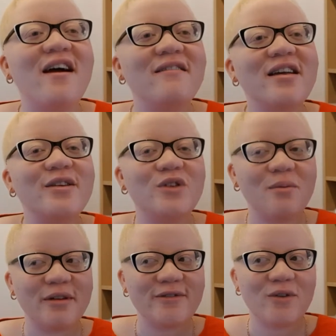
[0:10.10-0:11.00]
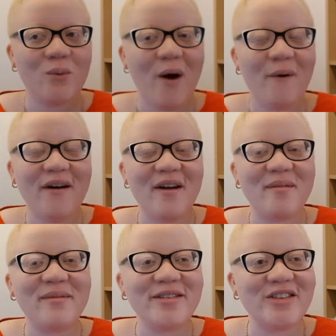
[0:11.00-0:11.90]
Thank you so much for the
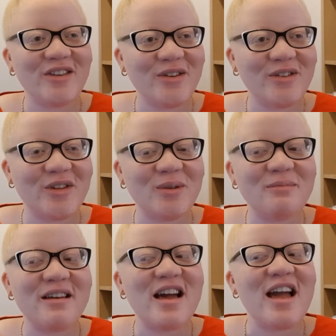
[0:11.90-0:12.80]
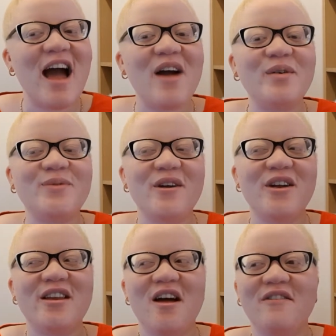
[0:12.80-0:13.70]
welcome to YouTube. I was
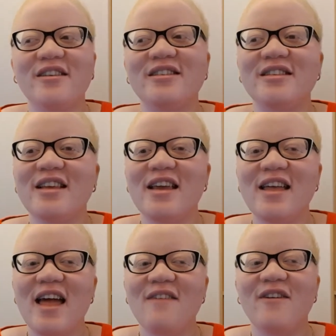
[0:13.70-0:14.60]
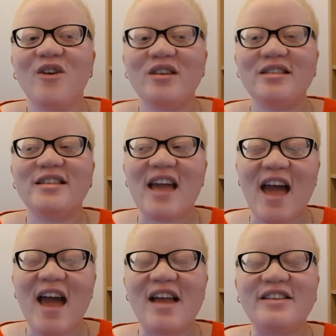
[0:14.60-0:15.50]
very nervous and very
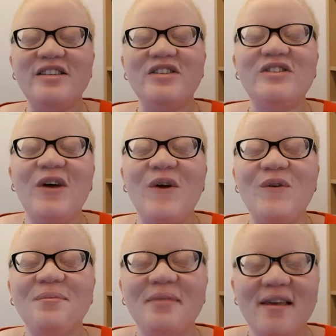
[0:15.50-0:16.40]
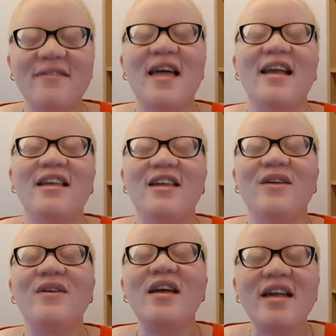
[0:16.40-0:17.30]
scared, so thank
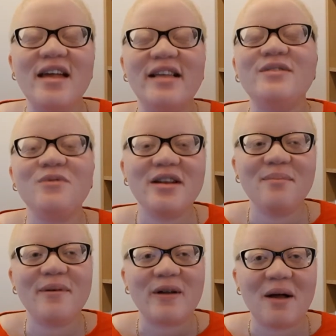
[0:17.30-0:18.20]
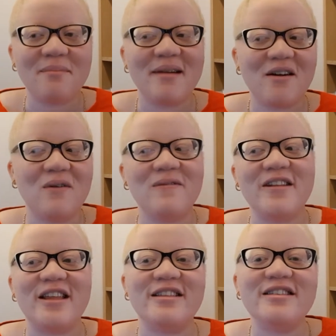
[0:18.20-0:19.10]
you. It's really built up my
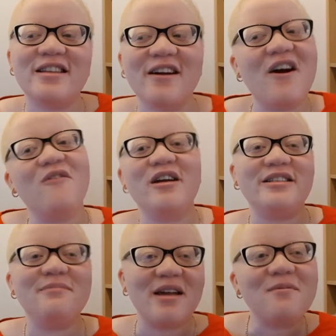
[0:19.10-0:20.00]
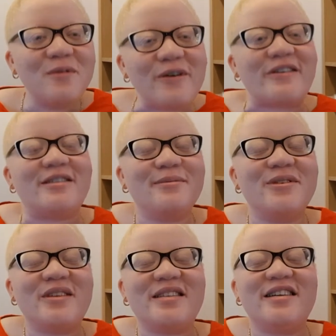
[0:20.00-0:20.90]
confidence and I can't wait to make more, so I'm
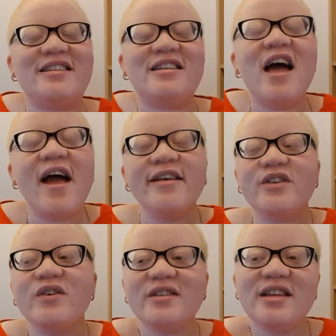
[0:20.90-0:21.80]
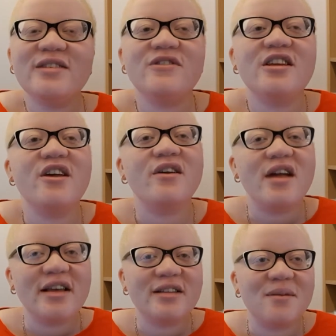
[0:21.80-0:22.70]
so excited. So today's video
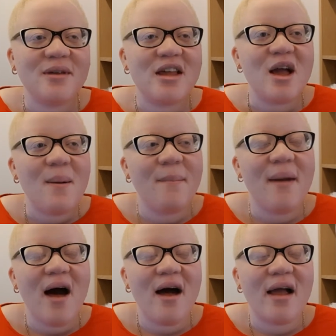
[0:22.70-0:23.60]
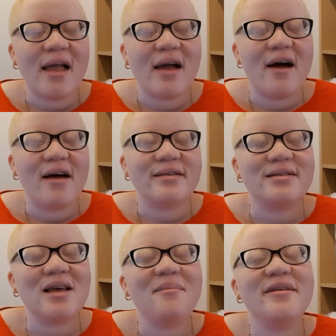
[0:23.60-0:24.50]
is going to be my
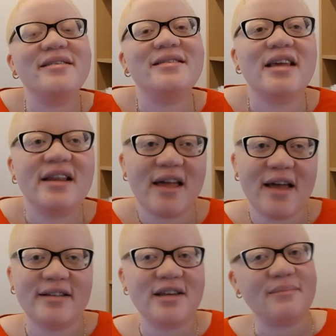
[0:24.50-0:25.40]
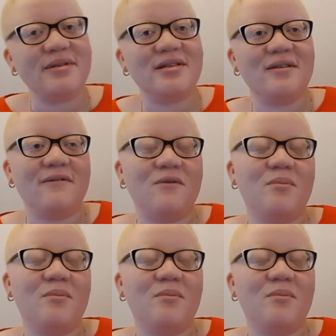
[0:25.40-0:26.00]
summer skincare tips for